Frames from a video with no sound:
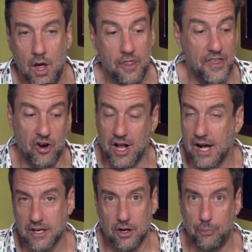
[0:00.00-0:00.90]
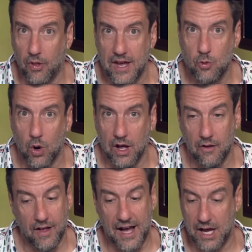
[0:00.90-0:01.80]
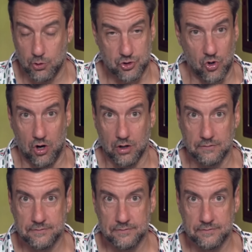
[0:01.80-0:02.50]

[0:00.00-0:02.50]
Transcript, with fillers: They're not going to play well. I was wrong.